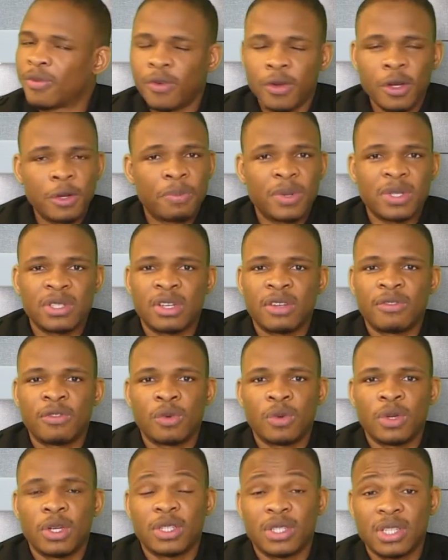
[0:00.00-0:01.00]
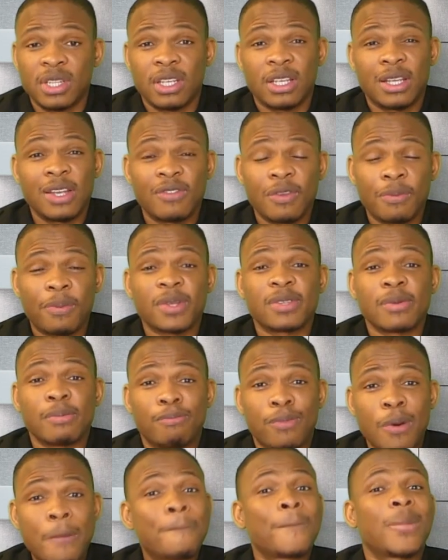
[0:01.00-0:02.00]
Follow the person everywhere. See, give the person
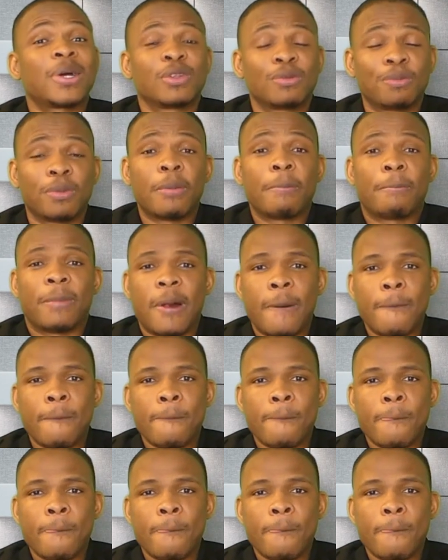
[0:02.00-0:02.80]
bumper to bumper